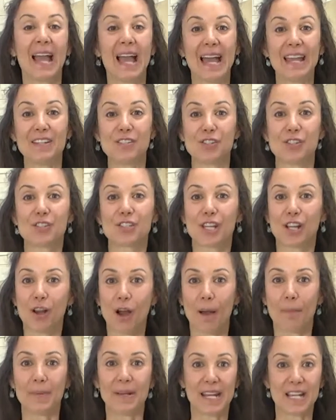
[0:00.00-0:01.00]
And there's usually a
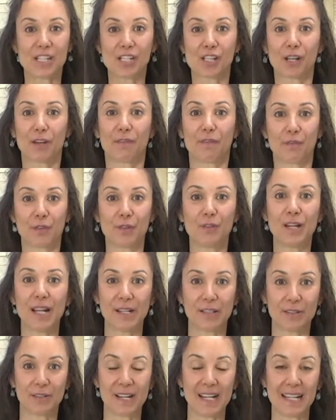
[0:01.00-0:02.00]
combination of fruit
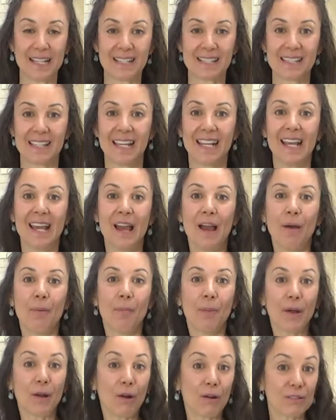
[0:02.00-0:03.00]
and greens.
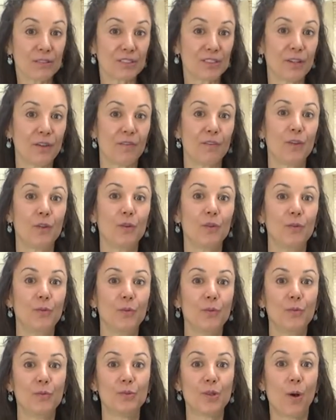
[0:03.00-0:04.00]
But also, if
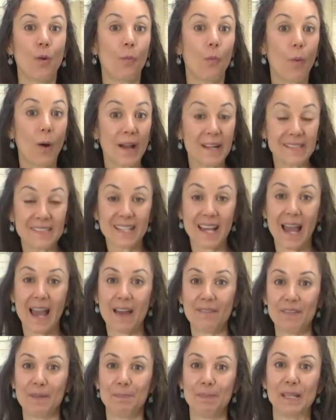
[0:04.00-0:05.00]
you don't want to
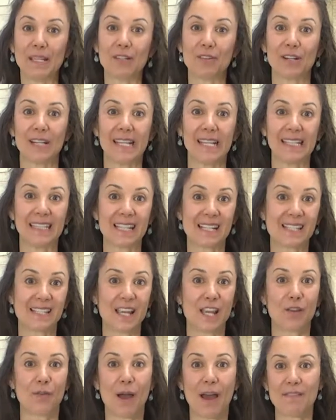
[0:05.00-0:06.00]
have it be green, let's
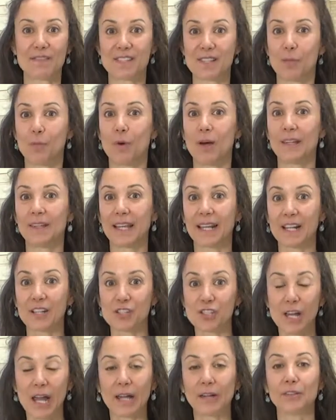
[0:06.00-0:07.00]
say you have someone like a
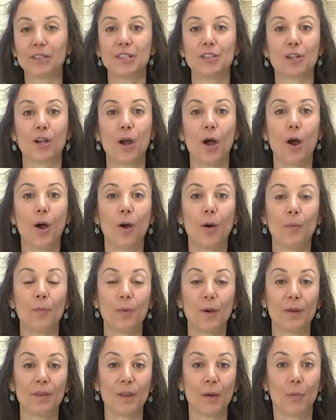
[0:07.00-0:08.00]
child in your
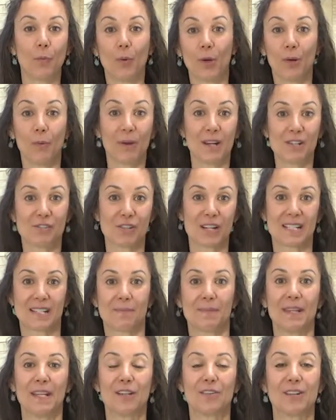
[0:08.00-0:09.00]
home that wouldn't want to drink
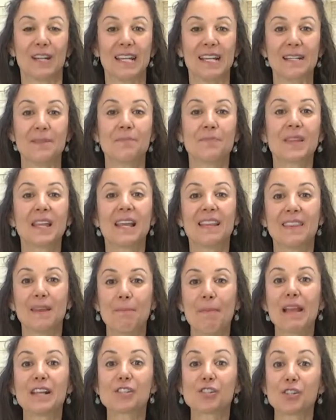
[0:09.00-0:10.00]
something green,
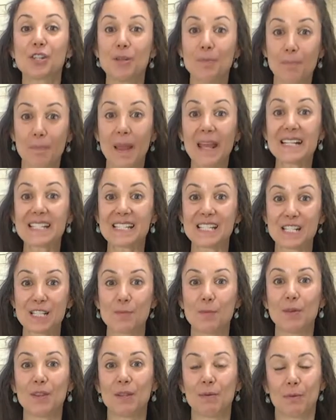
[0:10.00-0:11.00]
then make sure you base the
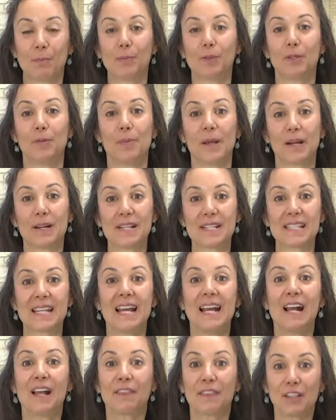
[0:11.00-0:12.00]
smoothie with blueberries.
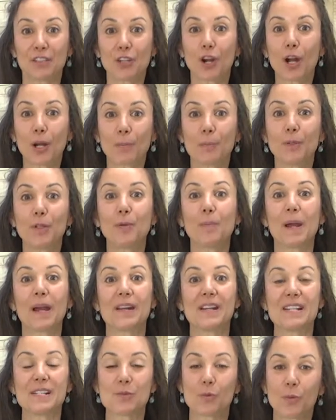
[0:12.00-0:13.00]
The dark
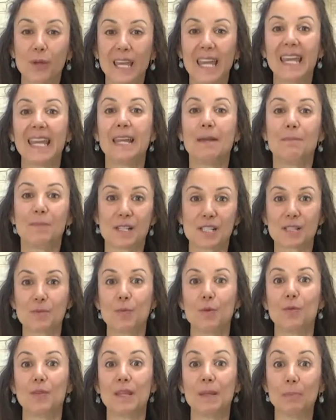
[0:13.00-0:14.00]
blueberries will keep the
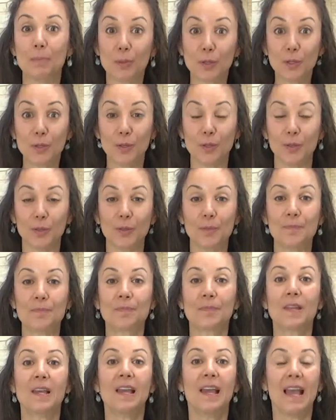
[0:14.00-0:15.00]
smoothie blue,
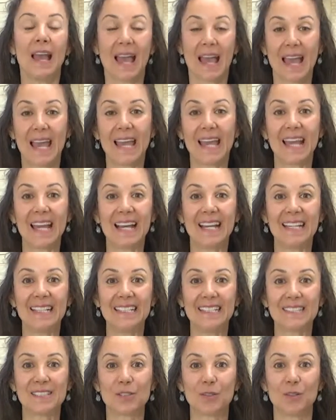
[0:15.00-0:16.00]

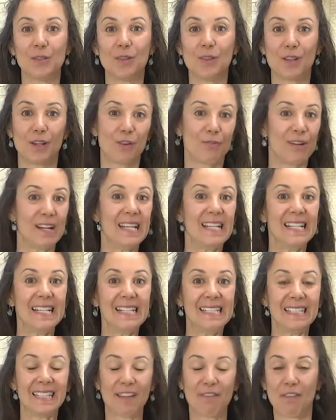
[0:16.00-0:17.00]
and the
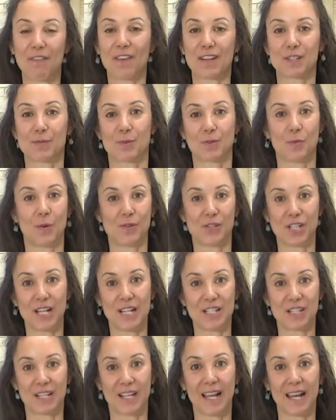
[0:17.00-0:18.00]
green leafy vegetables won't
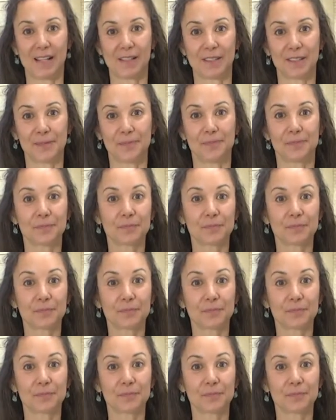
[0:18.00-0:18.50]
change the color.